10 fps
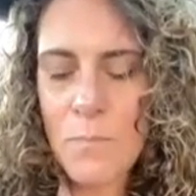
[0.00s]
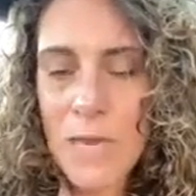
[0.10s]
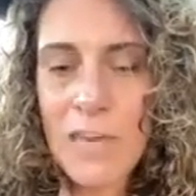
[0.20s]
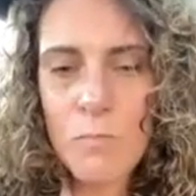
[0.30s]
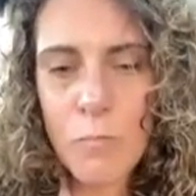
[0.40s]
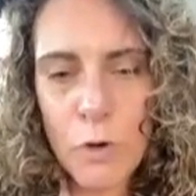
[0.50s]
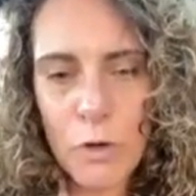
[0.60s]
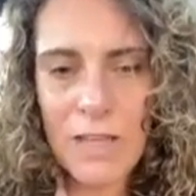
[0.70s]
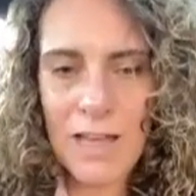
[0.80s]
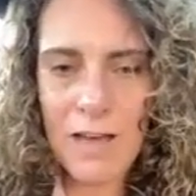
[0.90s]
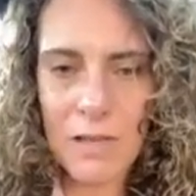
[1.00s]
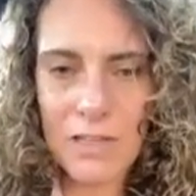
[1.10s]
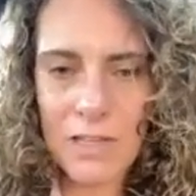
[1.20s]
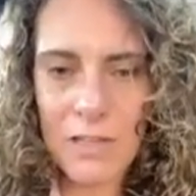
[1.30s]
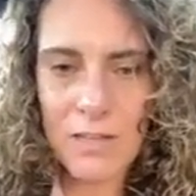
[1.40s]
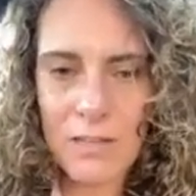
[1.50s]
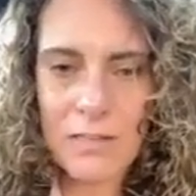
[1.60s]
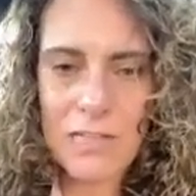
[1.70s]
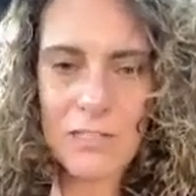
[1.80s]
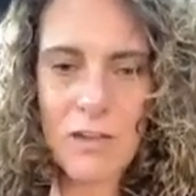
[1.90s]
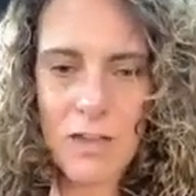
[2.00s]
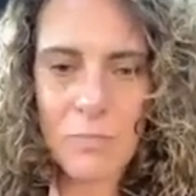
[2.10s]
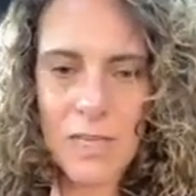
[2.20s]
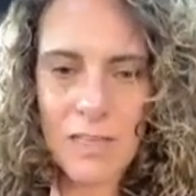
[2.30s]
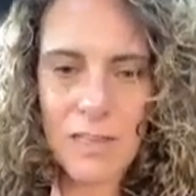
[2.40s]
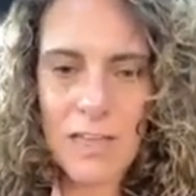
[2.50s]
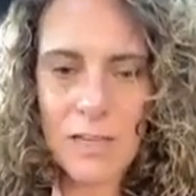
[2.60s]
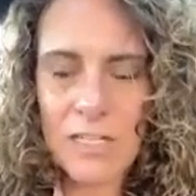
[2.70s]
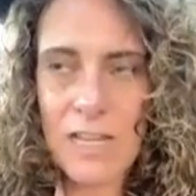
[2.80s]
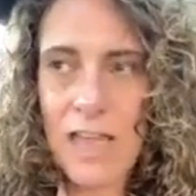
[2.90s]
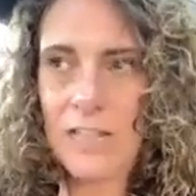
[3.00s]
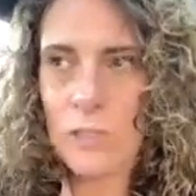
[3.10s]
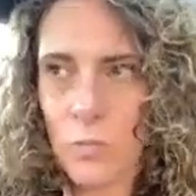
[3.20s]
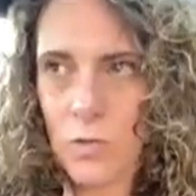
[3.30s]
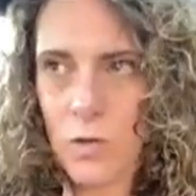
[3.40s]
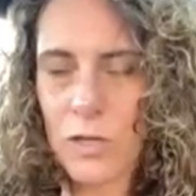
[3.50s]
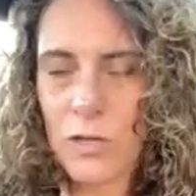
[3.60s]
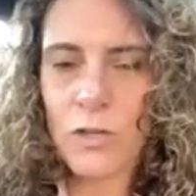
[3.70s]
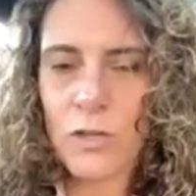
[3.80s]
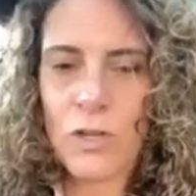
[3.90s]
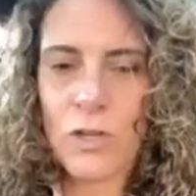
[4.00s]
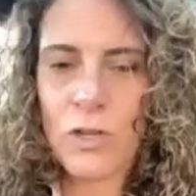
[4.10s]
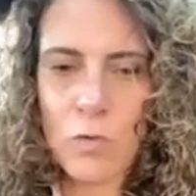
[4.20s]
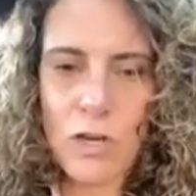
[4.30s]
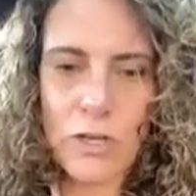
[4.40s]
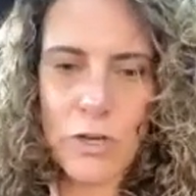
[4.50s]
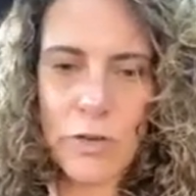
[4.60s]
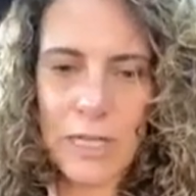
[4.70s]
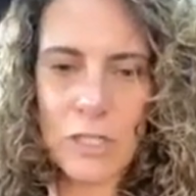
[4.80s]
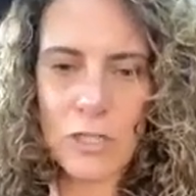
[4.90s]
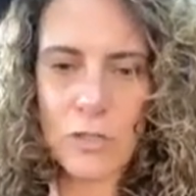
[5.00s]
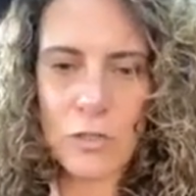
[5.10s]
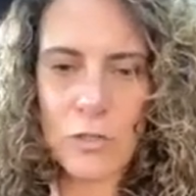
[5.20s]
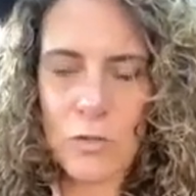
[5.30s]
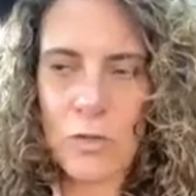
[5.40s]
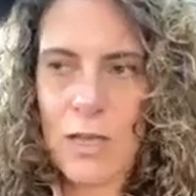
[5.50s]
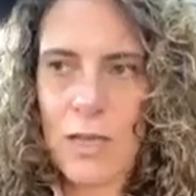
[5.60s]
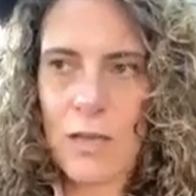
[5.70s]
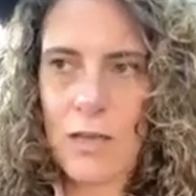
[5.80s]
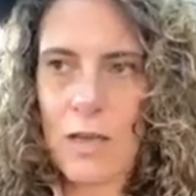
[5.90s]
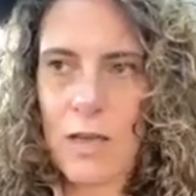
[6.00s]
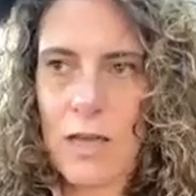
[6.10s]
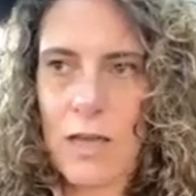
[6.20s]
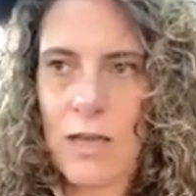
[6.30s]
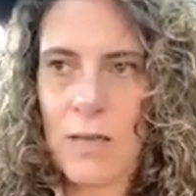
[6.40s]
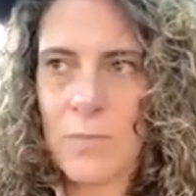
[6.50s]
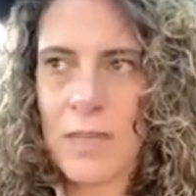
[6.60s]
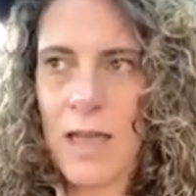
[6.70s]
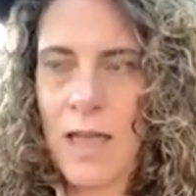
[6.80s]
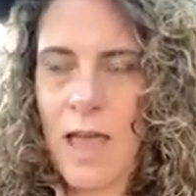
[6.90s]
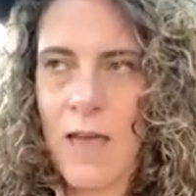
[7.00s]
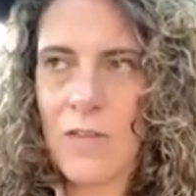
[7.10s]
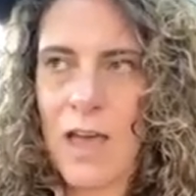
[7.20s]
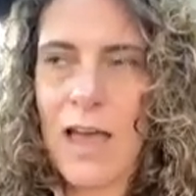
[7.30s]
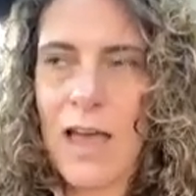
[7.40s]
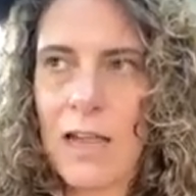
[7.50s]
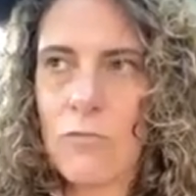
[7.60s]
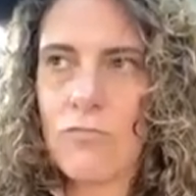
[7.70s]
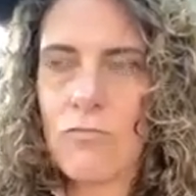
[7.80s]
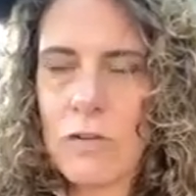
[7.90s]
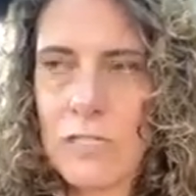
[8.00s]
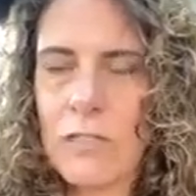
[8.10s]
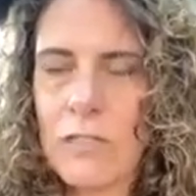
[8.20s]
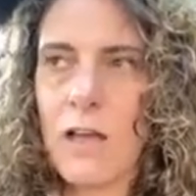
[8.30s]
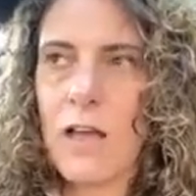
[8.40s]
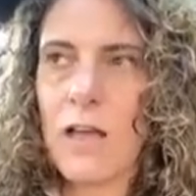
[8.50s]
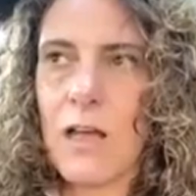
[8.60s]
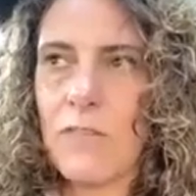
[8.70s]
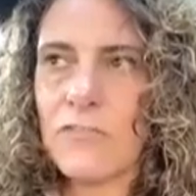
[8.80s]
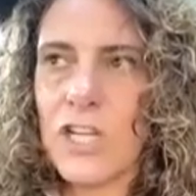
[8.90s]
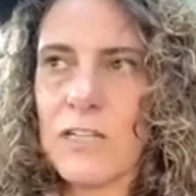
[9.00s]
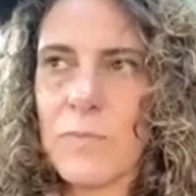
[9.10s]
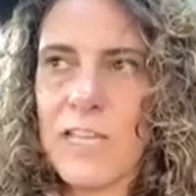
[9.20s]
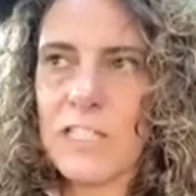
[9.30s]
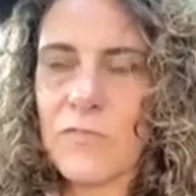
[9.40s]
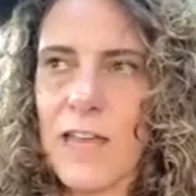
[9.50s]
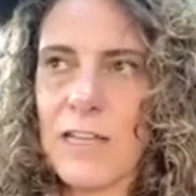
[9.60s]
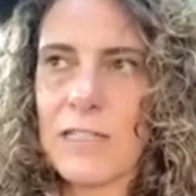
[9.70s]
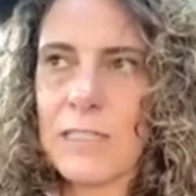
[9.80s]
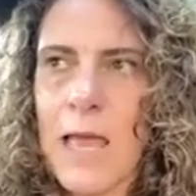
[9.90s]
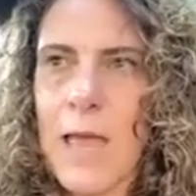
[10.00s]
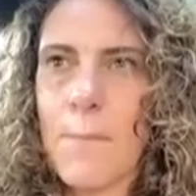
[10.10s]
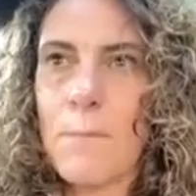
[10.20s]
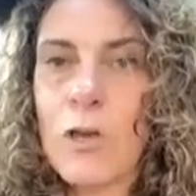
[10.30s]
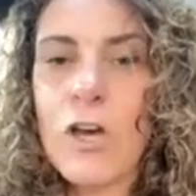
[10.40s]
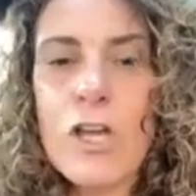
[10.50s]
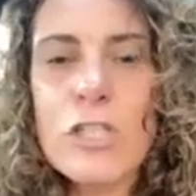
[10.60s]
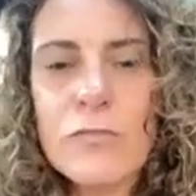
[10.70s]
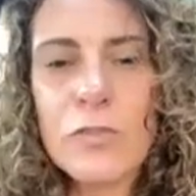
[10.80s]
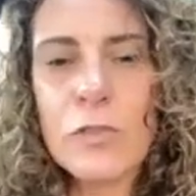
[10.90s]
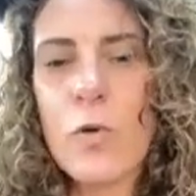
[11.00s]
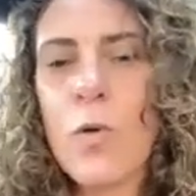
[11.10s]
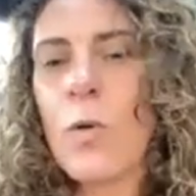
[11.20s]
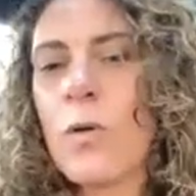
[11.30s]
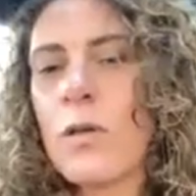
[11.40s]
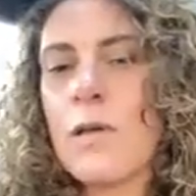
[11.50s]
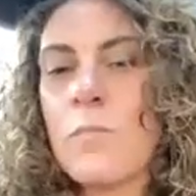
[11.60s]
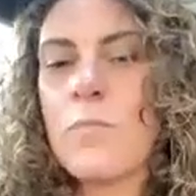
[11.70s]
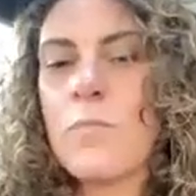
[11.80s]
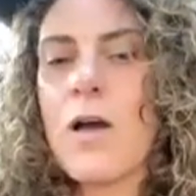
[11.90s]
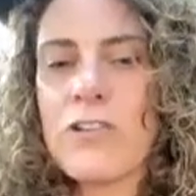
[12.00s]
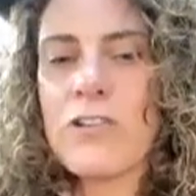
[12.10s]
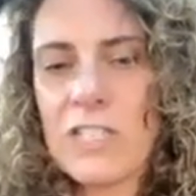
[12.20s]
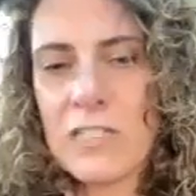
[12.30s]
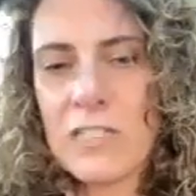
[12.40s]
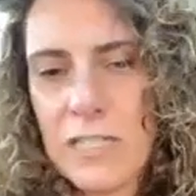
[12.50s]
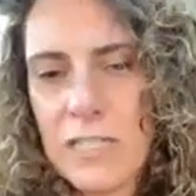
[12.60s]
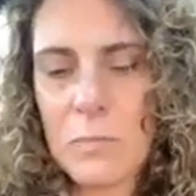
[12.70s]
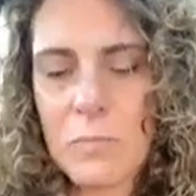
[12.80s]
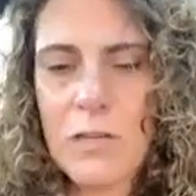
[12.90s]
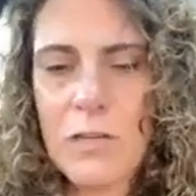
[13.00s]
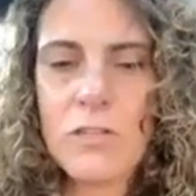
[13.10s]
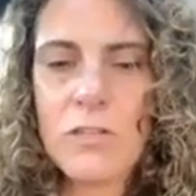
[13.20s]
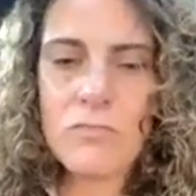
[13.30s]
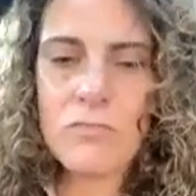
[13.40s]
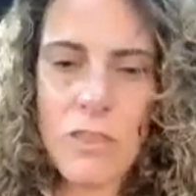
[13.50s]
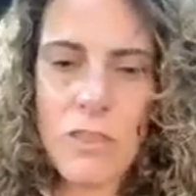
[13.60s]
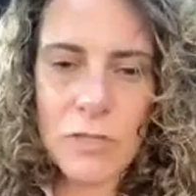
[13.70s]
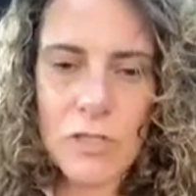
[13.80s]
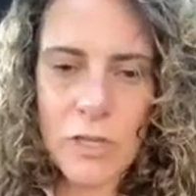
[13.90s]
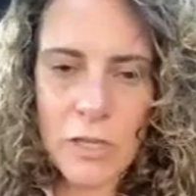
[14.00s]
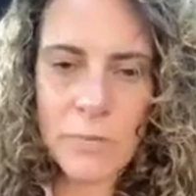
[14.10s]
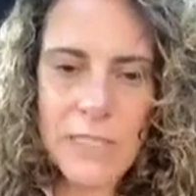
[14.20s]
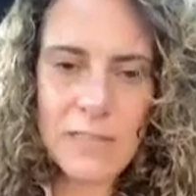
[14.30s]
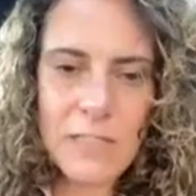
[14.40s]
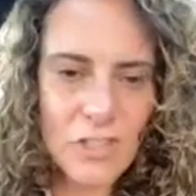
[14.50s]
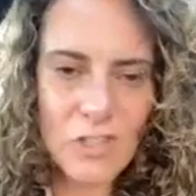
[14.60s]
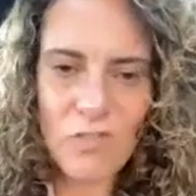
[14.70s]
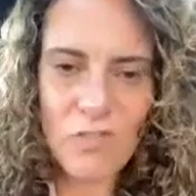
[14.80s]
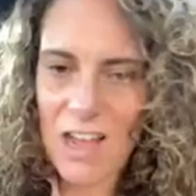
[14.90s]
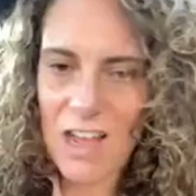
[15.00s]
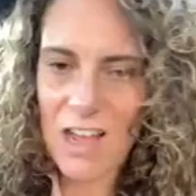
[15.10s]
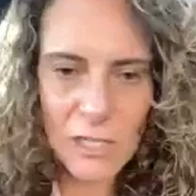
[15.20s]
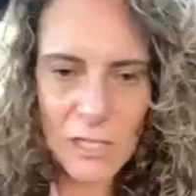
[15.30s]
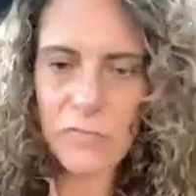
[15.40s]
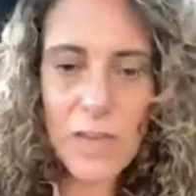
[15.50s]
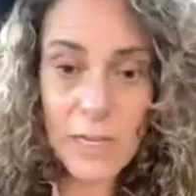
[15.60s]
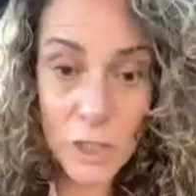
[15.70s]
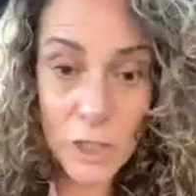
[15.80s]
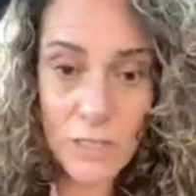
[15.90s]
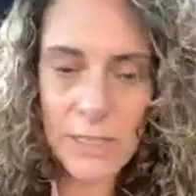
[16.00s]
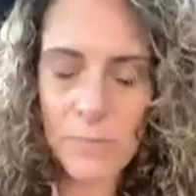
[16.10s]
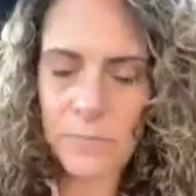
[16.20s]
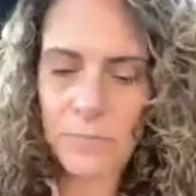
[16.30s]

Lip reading: Being poor, however, does not mean that as a woman, you are going to have a higher risk of gender-based violence because of your impoverished status, but because rather of the circumstances surrounding you factually.